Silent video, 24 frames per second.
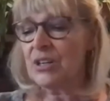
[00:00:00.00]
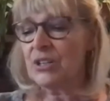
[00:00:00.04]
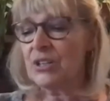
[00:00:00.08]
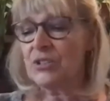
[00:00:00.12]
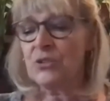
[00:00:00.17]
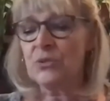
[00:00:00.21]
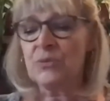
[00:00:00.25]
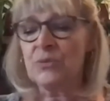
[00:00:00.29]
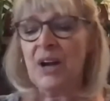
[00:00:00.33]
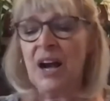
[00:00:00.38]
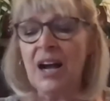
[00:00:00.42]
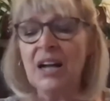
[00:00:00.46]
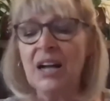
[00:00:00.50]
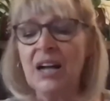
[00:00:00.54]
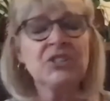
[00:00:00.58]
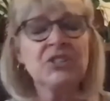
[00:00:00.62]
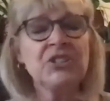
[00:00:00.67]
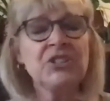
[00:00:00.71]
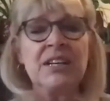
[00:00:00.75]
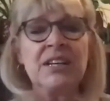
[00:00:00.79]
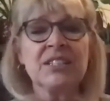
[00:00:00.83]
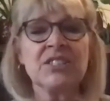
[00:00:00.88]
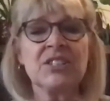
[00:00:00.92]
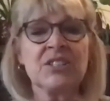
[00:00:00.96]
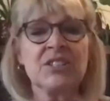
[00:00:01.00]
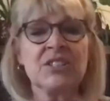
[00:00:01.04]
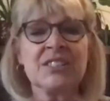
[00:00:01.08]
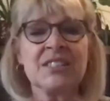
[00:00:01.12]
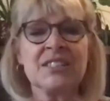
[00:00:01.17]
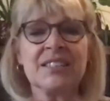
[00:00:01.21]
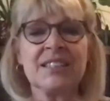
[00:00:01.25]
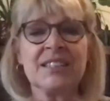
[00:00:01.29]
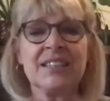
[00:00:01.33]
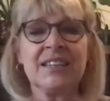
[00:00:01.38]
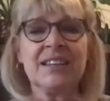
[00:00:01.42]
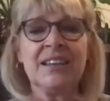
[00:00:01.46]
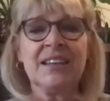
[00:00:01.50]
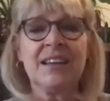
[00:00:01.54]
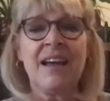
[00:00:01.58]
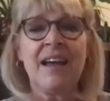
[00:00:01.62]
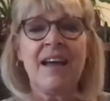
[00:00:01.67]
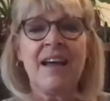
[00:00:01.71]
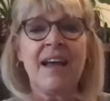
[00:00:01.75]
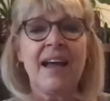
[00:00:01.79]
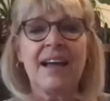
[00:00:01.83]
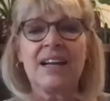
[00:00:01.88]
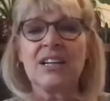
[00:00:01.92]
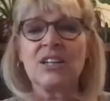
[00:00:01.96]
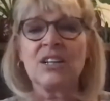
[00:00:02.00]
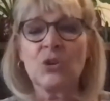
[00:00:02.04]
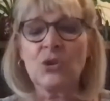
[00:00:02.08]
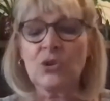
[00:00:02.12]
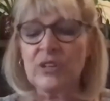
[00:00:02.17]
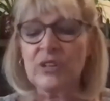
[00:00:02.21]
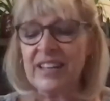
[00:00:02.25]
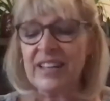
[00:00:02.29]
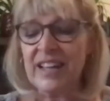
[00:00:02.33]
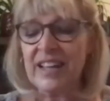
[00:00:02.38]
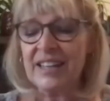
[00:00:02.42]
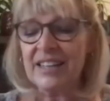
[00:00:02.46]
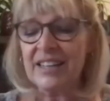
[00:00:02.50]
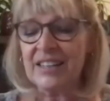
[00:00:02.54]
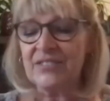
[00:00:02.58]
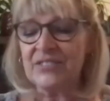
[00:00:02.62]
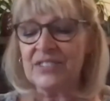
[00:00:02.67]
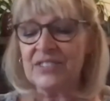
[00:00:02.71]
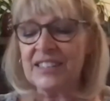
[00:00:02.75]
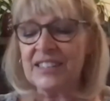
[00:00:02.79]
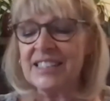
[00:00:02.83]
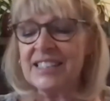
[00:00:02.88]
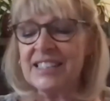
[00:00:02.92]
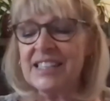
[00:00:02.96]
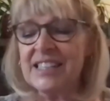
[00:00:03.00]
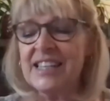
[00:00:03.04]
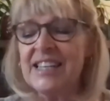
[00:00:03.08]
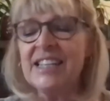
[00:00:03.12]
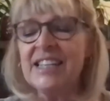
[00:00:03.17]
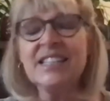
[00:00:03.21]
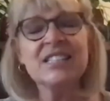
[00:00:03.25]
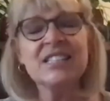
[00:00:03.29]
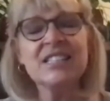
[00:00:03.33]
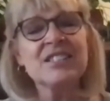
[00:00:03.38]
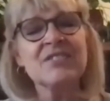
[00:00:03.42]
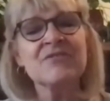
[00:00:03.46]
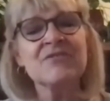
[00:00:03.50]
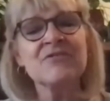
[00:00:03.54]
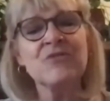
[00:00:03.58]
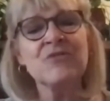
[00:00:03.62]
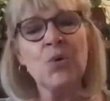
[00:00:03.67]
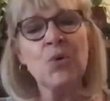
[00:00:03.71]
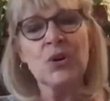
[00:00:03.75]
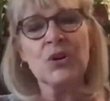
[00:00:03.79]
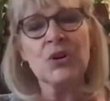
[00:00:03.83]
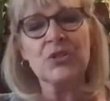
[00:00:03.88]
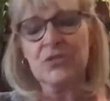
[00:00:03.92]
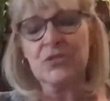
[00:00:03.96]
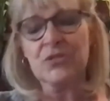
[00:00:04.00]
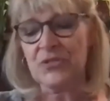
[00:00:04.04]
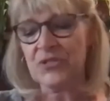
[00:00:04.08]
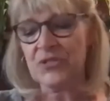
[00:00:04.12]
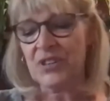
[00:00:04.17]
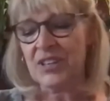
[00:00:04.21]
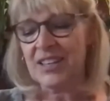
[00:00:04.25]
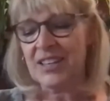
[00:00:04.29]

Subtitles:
to conscientiously and creatively tease forth